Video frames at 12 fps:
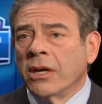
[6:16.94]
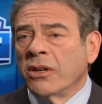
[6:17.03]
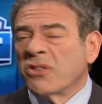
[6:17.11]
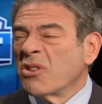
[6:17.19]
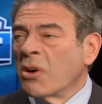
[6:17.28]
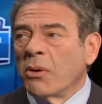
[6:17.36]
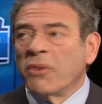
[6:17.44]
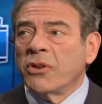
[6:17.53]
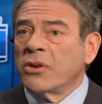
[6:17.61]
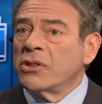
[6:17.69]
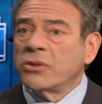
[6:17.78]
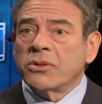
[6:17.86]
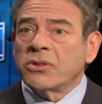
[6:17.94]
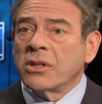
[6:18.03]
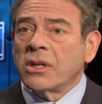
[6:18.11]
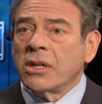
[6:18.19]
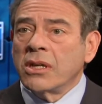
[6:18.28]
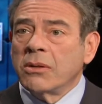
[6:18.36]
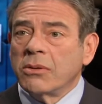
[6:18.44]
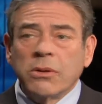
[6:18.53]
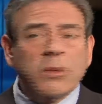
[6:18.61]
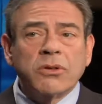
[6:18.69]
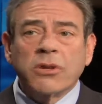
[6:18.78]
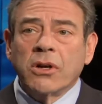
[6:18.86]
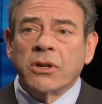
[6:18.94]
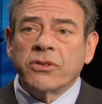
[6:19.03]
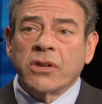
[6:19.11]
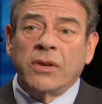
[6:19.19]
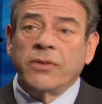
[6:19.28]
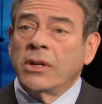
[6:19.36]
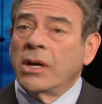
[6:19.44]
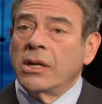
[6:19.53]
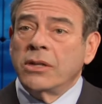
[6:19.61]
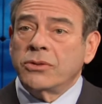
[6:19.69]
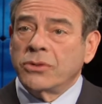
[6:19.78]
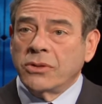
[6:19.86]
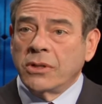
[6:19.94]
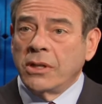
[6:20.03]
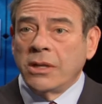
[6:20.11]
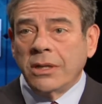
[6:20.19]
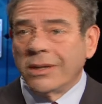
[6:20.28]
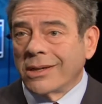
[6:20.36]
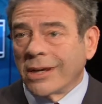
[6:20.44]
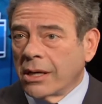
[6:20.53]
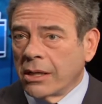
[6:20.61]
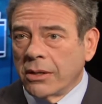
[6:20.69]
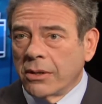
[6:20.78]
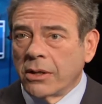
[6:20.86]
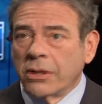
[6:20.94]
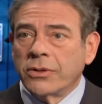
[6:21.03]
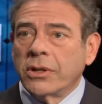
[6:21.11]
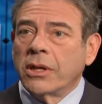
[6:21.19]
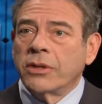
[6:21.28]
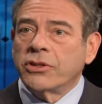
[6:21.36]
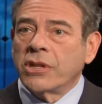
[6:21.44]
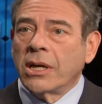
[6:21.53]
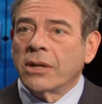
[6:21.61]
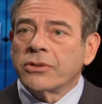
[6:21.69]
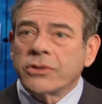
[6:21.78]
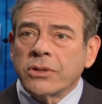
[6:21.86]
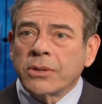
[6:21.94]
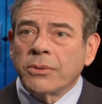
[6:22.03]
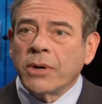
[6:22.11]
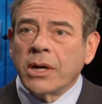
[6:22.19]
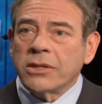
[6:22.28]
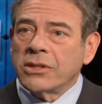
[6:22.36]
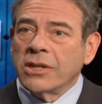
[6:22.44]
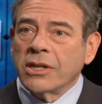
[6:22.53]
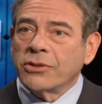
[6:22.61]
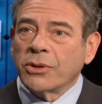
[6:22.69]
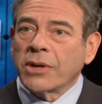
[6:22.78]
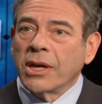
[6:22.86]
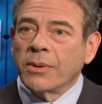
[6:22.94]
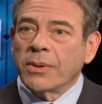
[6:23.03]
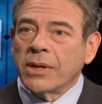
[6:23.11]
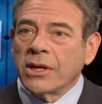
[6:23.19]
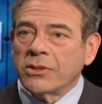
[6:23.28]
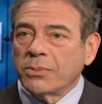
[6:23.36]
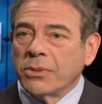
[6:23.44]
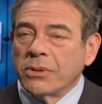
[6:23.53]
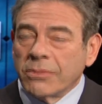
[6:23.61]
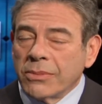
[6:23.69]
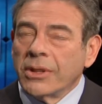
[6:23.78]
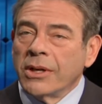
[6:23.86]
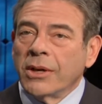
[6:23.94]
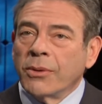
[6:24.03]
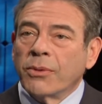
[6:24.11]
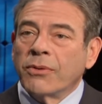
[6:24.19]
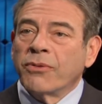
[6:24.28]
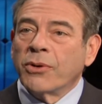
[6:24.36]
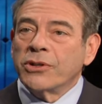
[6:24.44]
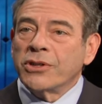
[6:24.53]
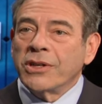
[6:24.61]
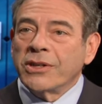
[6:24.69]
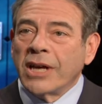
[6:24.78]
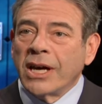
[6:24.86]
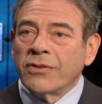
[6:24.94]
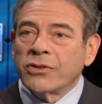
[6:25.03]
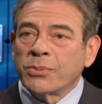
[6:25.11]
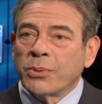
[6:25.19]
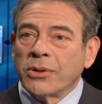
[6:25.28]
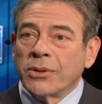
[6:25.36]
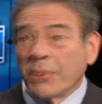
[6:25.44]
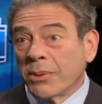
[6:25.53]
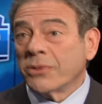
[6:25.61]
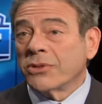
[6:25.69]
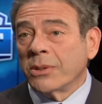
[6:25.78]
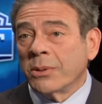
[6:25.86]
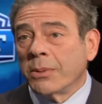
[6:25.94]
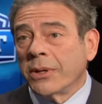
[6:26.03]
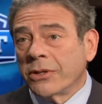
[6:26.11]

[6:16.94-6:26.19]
So if you're interested in it, you can turn us on. If you're not interested in it, you got you know 100 other channels you can watch, and that's okay with us. But we're fortunate to have a sport that people seem to be